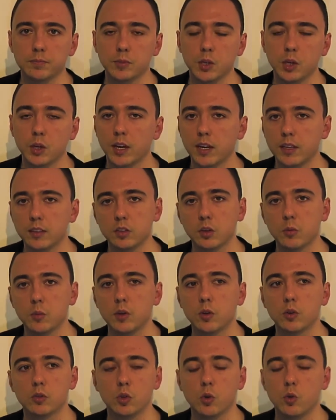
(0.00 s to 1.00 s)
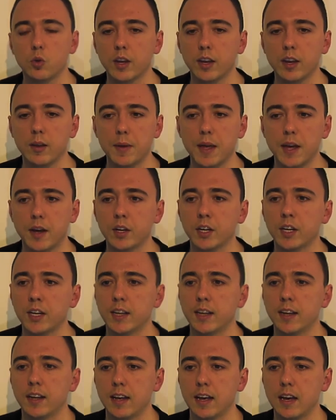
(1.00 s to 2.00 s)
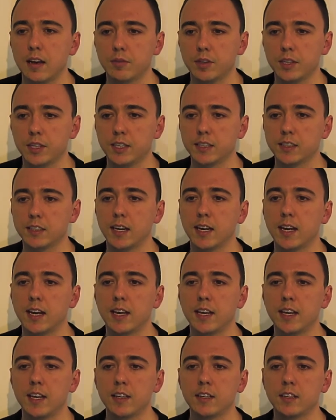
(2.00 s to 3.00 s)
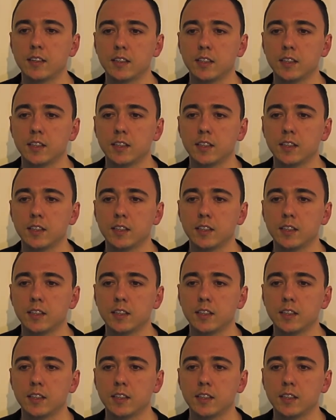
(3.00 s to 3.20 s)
Okay, so we're not talking about having a